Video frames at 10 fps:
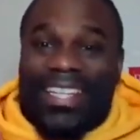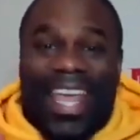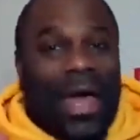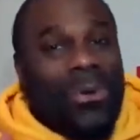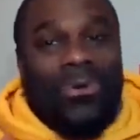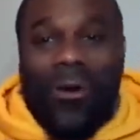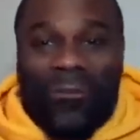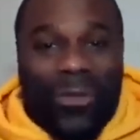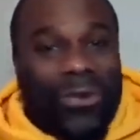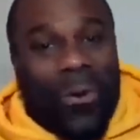I don't know if
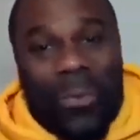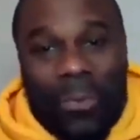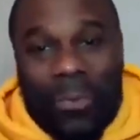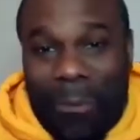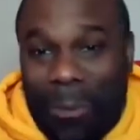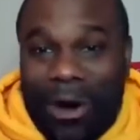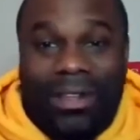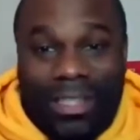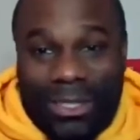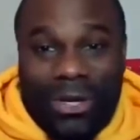you know what part
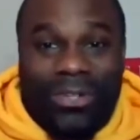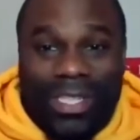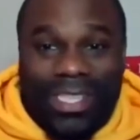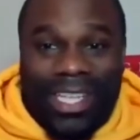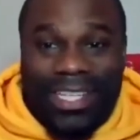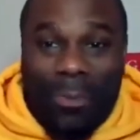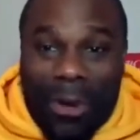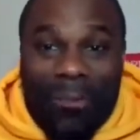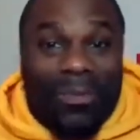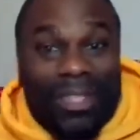of the show this is, but
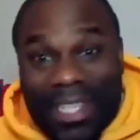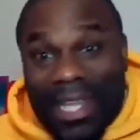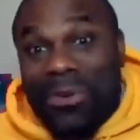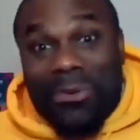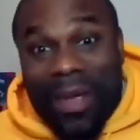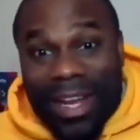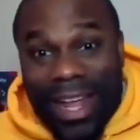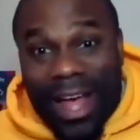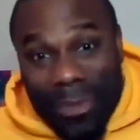I'm going to tell you right now.